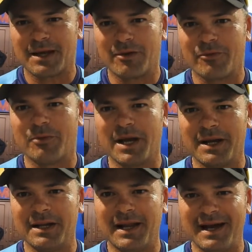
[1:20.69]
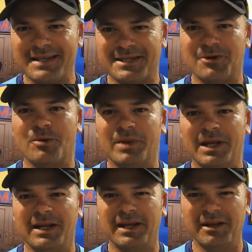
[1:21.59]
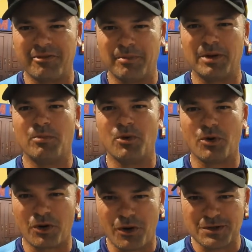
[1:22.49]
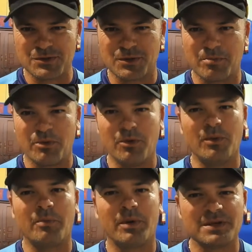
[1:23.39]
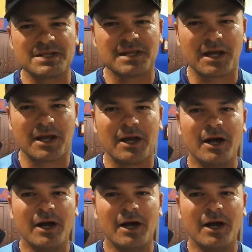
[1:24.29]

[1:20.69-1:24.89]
If you play under lights, they normally leave a bit more grass, so the ball will probably stay